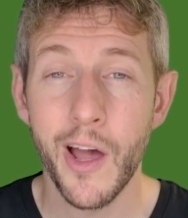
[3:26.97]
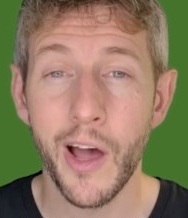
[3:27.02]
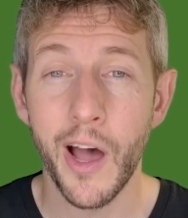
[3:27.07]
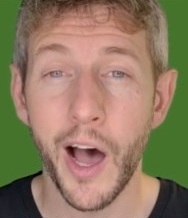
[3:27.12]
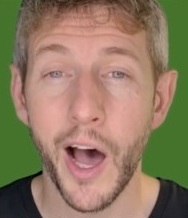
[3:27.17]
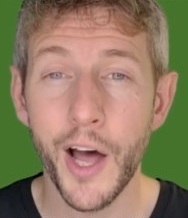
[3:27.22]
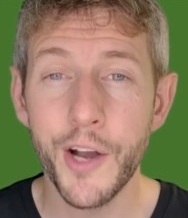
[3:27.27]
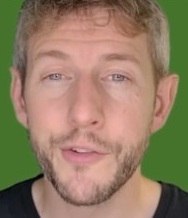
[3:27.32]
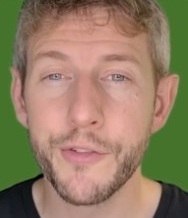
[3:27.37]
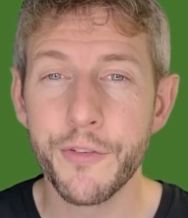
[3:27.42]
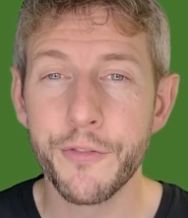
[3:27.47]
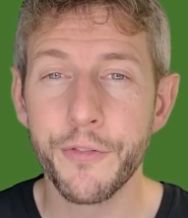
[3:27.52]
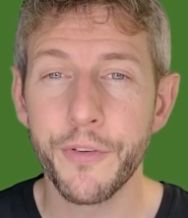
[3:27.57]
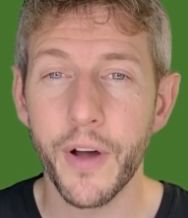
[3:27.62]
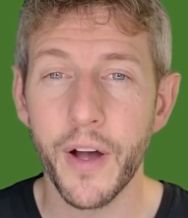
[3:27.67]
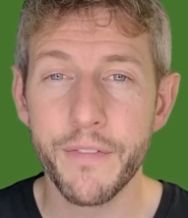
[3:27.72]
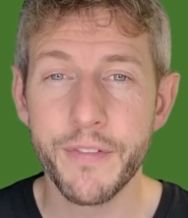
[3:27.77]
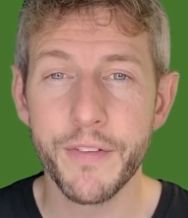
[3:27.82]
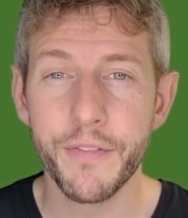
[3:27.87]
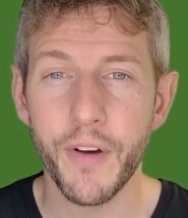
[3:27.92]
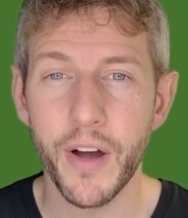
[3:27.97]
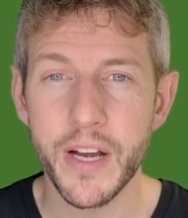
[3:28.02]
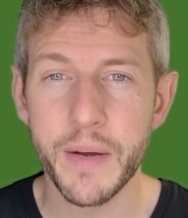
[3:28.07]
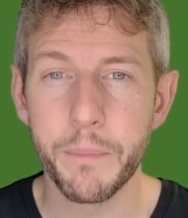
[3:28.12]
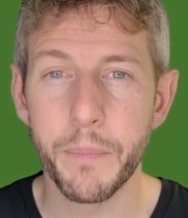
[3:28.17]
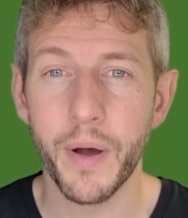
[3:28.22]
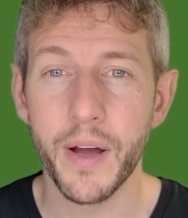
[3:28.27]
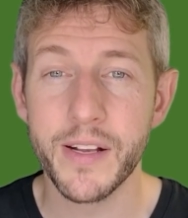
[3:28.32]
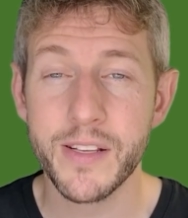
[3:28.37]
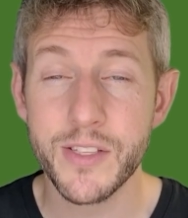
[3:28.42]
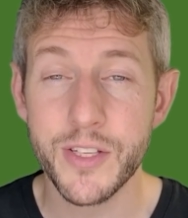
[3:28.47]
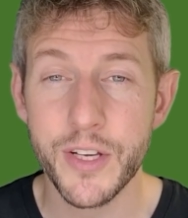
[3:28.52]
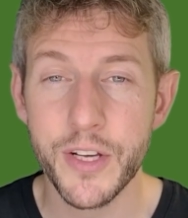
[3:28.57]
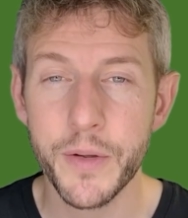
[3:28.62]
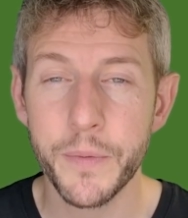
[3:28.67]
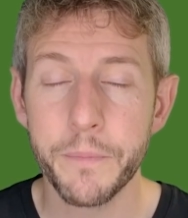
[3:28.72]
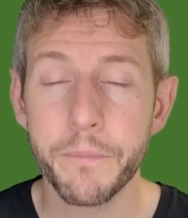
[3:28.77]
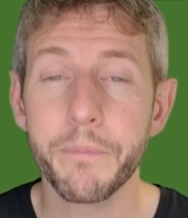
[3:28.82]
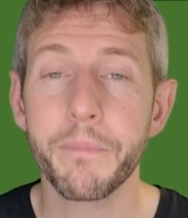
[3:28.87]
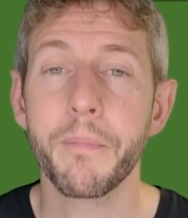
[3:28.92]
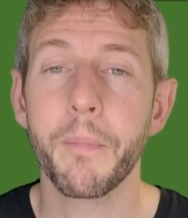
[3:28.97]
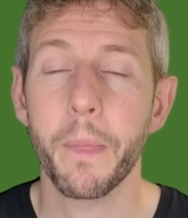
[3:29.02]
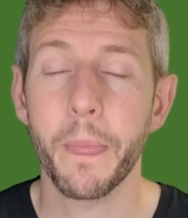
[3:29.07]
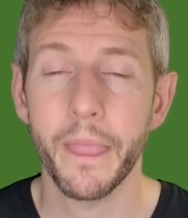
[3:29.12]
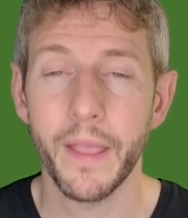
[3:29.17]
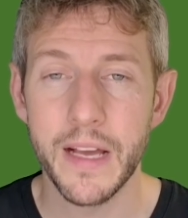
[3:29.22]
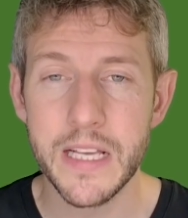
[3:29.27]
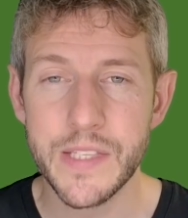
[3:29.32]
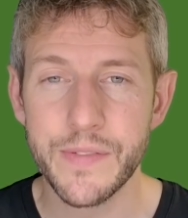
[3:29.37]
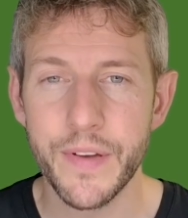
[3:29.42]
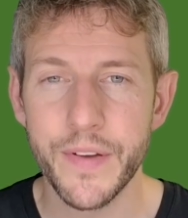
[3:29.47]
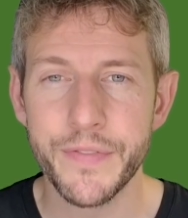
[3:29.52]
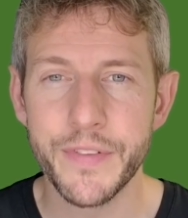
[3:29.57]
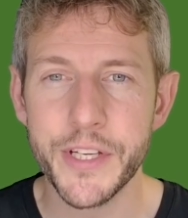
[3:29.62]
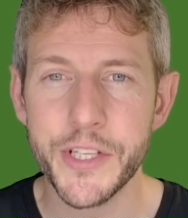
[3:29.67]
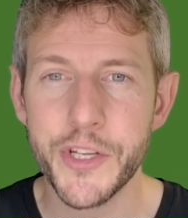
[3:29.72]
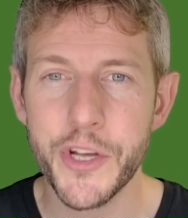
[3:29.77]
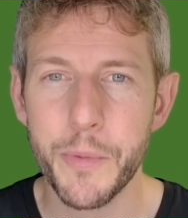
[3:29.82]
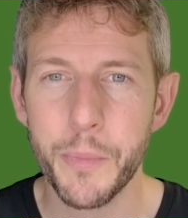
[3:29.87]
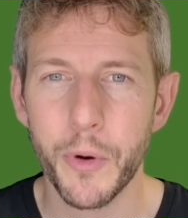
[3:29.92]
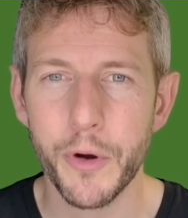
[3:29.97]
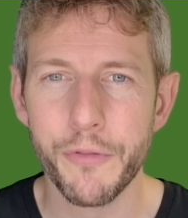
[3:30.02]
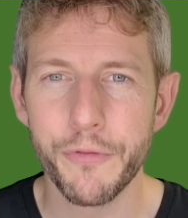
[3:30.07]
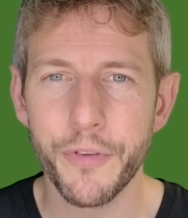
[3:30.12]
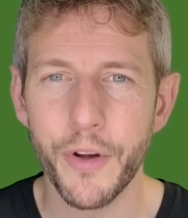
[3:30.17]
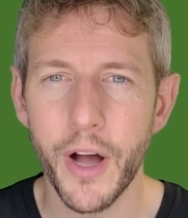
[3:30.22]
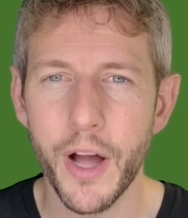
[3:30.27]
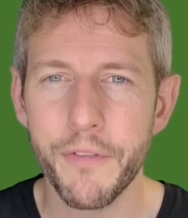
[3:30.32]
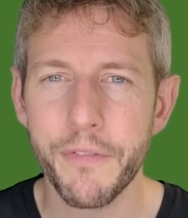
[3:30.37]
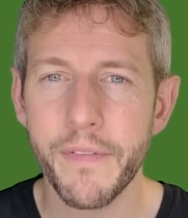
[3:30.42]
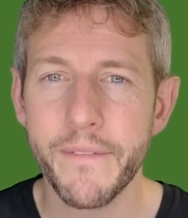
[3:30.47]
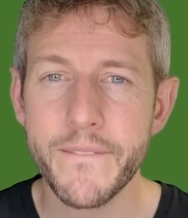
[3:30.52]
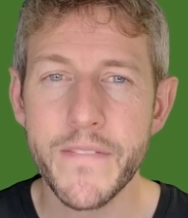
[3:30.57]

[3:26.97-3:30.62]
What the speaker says: 105 divided by 2 is 52.5.